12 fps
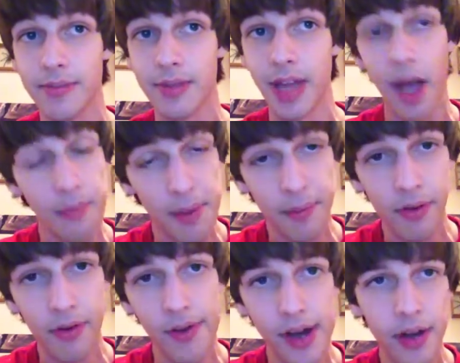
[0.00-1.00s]
now people
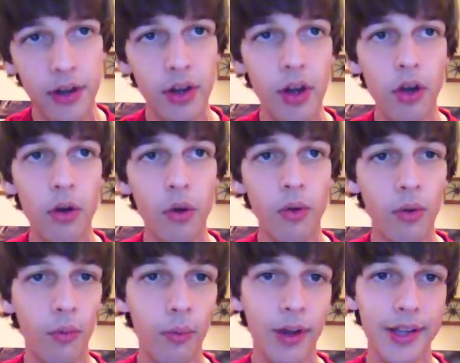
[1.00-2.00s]
already know
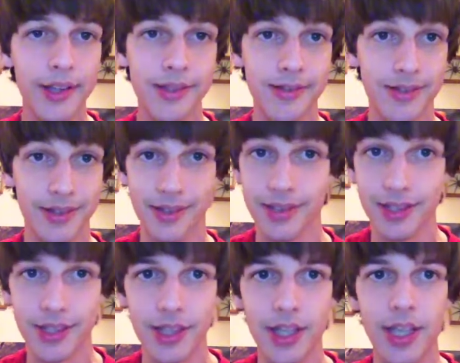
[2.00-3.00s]
what
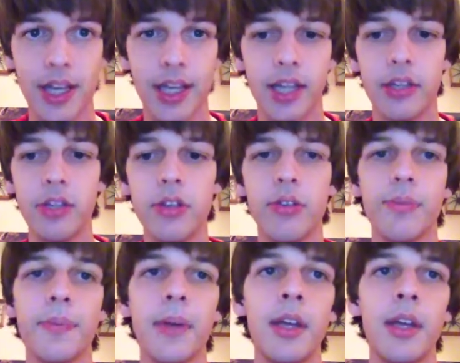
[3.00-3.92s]
the deck can do.